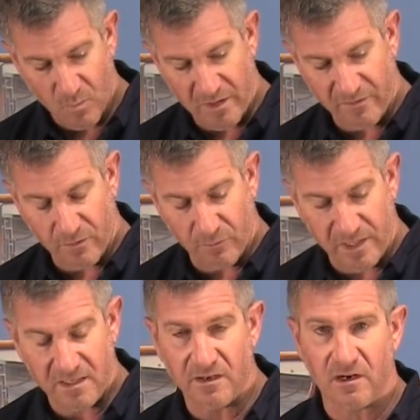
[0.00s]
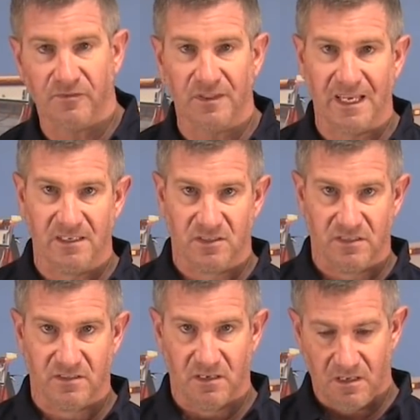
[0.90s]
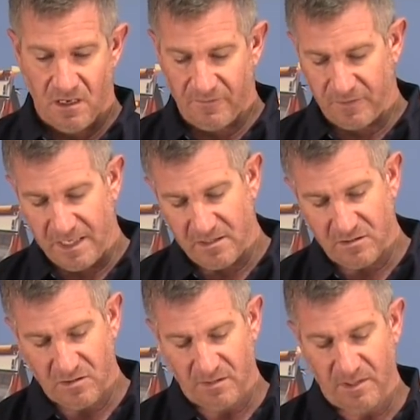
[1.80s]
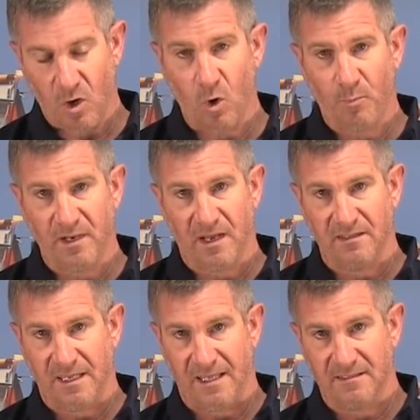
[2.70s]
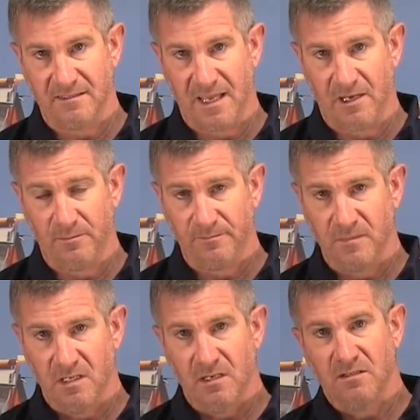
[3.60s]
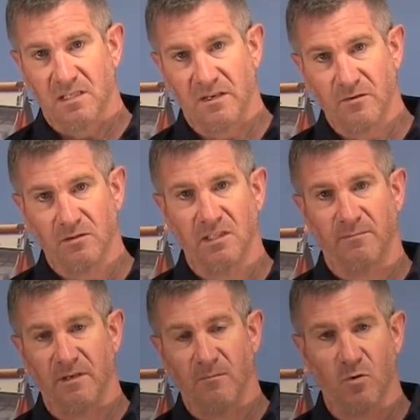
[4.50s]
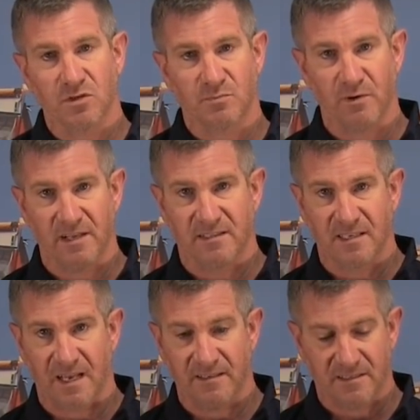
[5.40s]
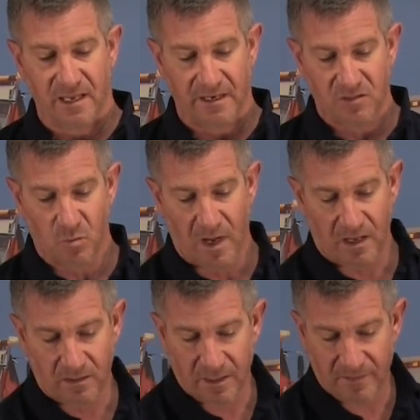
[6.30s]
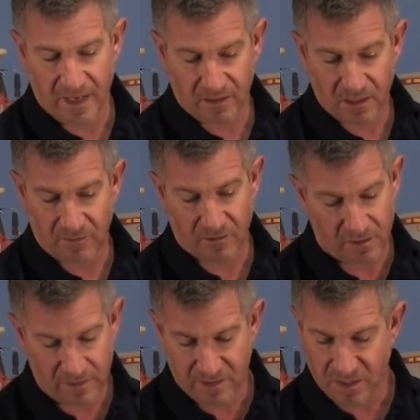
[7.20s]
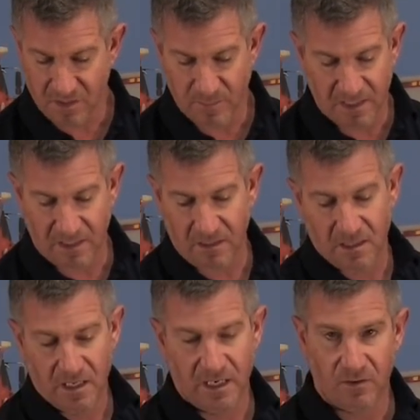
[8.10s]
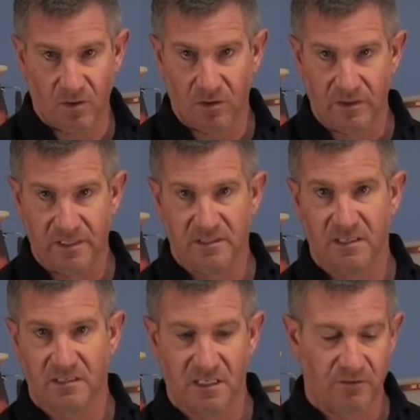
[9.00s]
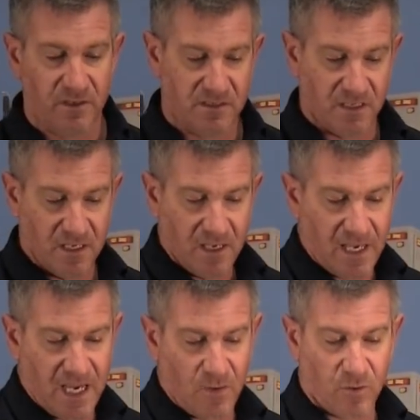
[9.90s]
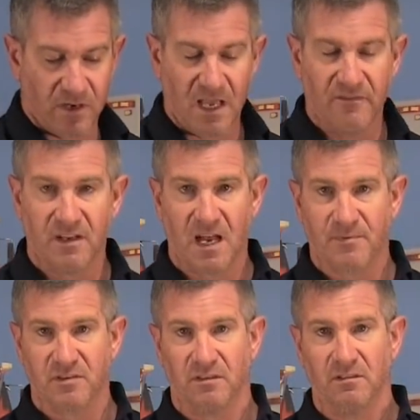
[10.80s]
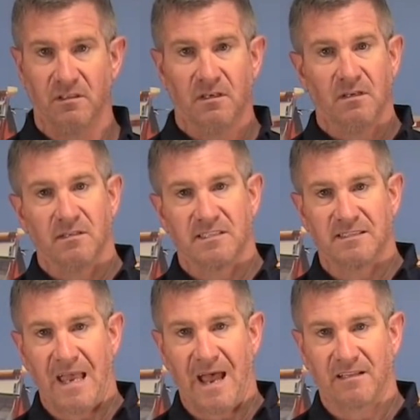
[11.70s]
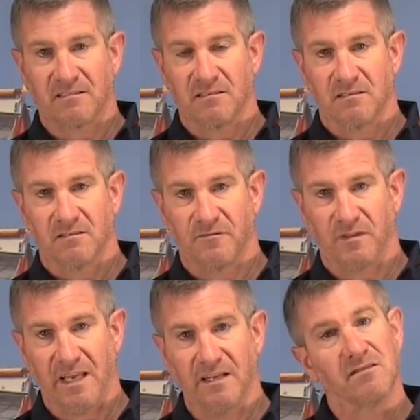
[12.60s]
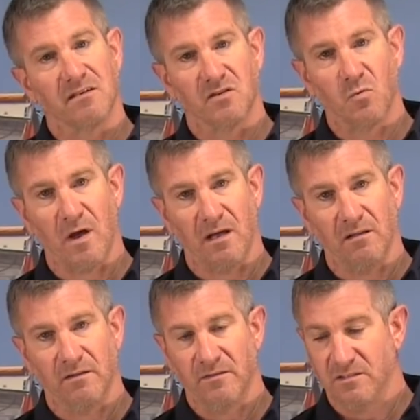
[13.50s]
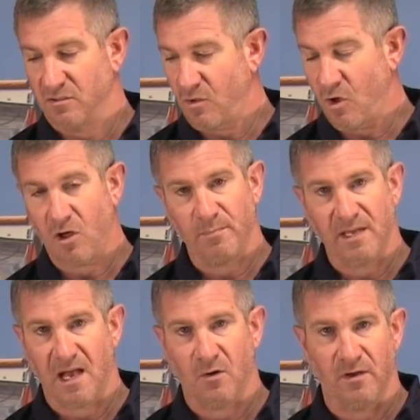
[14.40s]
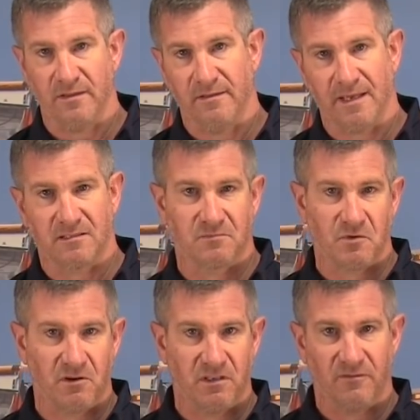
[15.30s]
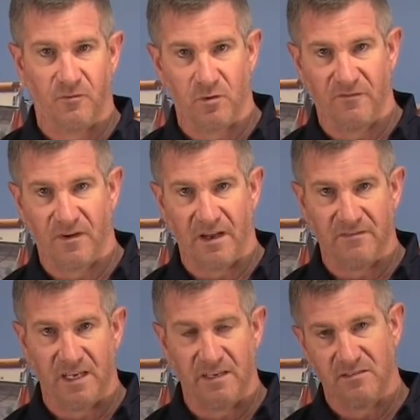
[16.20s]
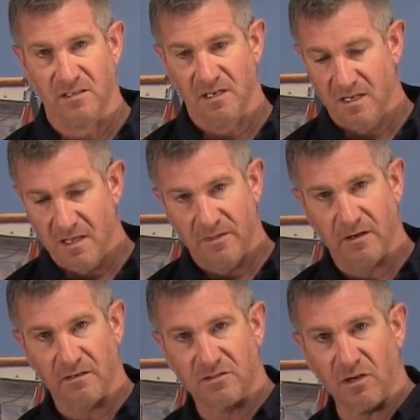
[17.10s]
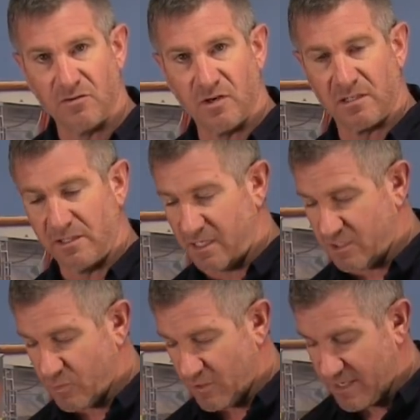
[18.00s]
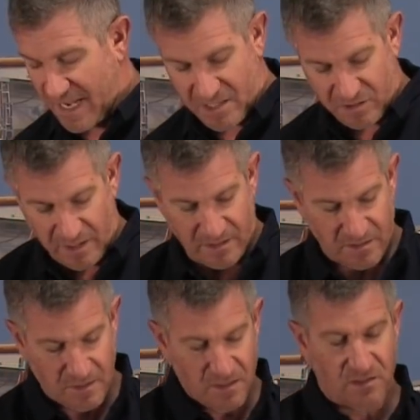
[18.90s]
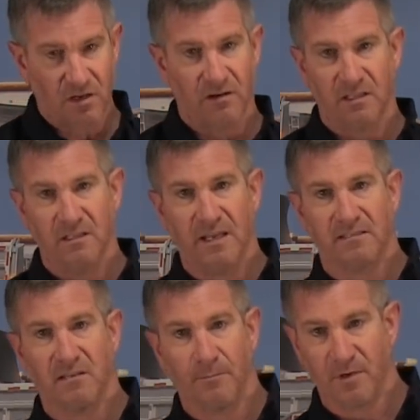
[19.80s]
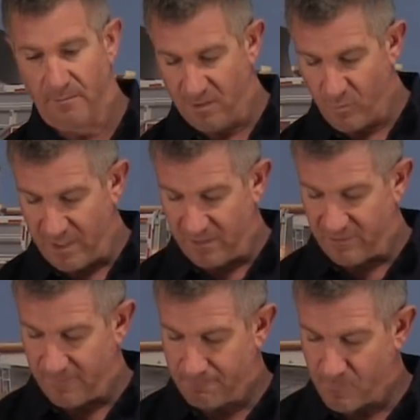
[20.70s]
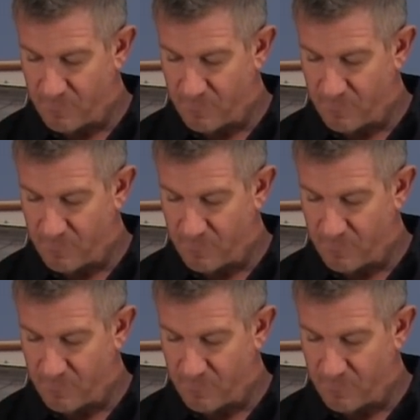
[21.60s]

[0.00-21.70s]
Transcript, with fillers: We've redone our flanges. Our flanges are going to be open on the ends now to give you a little bit more spread side to side as well, and that'll cover our E6 Mini and all our E6 series. And we're going to have an optional stacked flange as well. These will all be out in the next 30 to 45 days. They're going to start trickling into our dash lights starting in the next upcoming weeks.